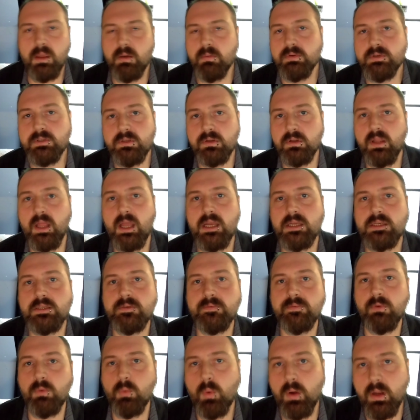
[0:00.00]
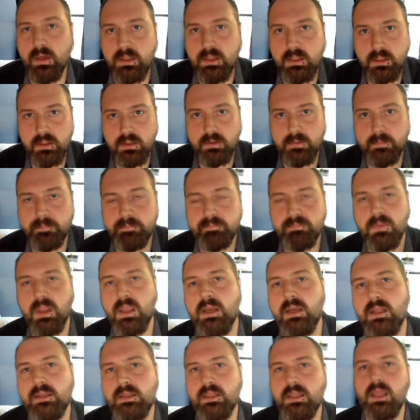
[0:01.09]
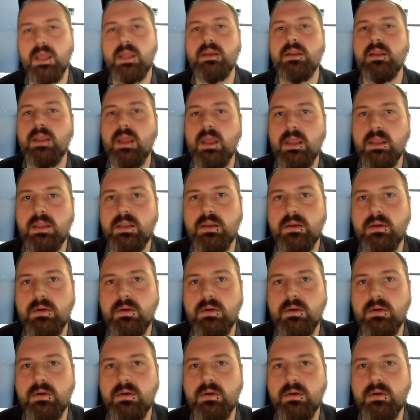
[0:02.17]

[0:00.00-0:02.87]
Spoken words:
It was to last for 1 year, and at the end of that